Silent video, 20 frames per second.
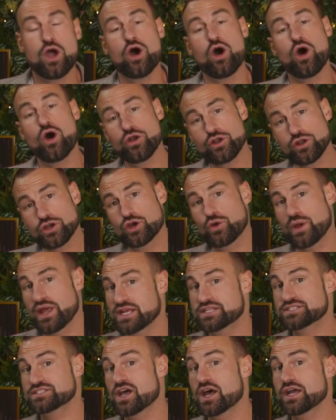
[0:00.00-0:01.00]
On a quick
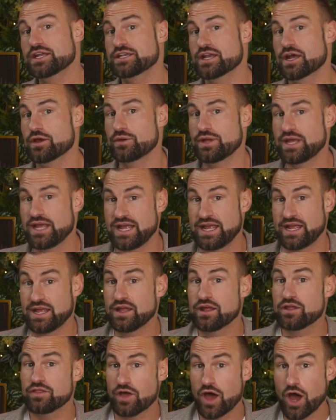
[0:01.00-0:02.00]
side note here,
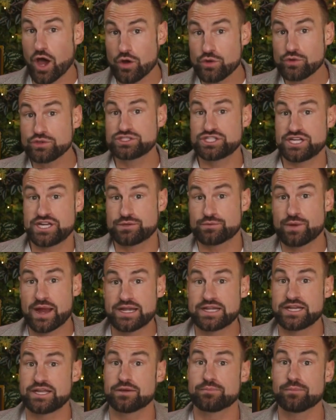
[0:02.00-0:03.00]
the OG
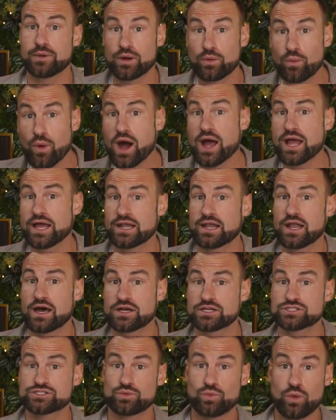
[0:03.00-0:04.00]
radiomer wire
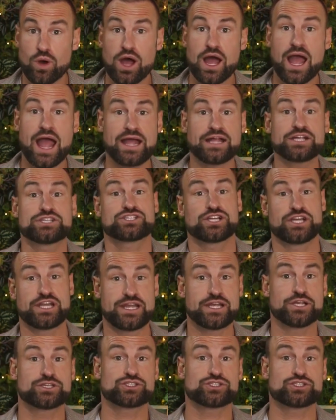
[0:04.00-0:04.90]
lugs were actually as